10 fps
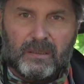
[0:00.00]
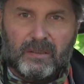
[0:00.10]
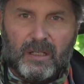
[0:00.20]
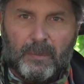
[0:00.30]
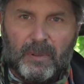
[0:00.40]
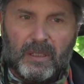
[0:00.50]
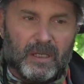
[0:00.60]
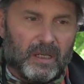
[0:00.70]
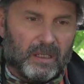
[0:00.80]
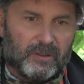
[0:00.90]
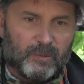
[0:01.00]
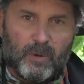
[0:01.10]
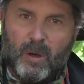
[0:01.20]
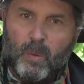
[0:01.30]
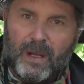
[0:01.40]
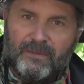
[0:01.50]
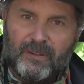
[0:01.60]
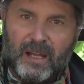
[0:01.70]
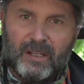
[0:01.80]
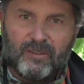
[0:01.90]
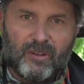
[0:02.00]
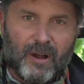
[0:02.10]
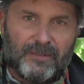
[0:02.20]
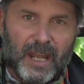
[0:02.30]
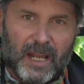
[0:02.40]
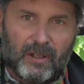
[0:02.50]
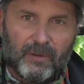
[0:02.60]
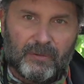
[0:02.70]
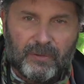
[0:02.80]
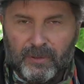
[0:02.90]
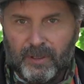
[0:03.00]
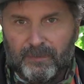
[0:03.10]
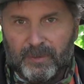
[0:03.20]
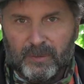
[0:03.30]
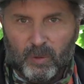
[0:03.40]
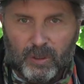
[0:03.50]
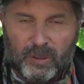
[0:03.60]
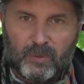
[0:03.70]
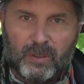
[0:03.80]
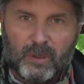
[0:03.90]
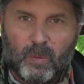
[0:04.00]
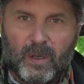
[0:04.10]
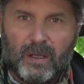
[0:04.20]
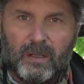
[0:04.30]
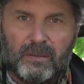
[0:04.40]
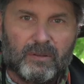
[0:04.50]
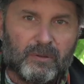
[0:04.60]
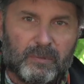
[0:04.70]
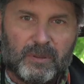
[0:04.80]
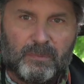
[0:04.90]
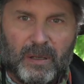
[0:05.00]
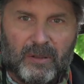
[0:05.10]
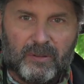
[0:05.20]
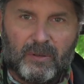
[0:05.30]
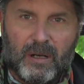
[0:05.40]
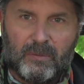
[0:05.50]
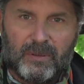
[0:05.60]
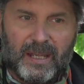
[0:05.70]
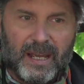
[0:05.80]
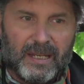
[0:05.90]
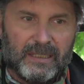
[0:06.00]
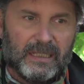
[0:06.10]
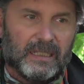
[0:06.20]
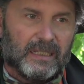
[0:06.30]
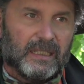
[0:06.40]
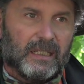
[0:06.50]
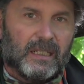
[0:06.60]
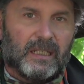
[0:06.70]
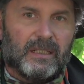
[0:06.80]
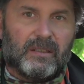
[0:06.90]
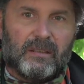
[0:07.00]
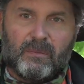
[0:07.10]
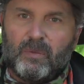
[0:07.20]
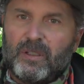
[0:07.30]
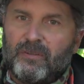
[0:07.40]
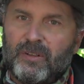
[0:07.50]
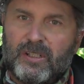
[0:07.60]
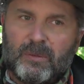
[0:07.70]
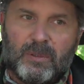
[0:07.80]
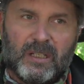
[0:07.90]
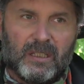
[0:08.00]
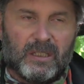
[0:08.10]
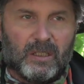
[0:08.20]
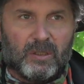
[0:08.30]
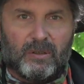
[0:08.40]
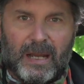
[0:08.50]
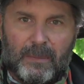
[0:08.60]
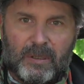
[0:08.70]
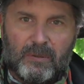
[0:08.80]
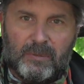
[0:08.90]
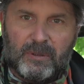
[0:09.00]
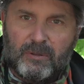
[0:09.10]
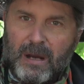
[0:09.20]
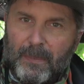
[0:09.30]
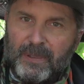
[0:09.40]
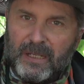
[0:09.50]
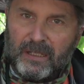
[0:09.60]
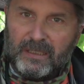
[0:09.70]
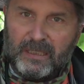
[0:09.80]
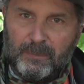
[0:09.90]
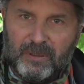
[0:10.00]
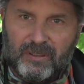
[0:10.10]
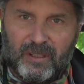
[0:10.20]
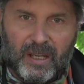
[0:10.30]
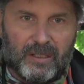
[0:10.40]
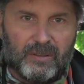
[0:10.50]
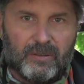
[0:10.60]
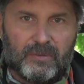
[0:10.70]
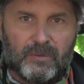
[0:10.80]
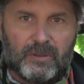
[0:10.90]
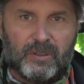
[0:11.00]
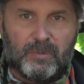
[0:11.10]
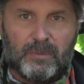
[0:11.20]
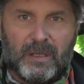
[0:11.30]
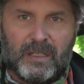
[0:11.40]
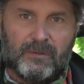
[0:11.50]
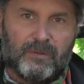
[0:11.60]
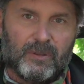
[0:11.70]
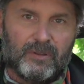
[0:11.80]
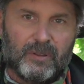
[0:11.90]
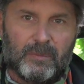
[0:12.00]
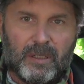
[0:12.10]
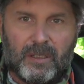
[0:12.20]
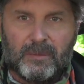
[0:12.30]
A couple small wet flies, soft hackles have been working really well. So we've been bouncing around with that. When the fish have getting a little crabby, we've been dropping down to tippet size, which has been making for some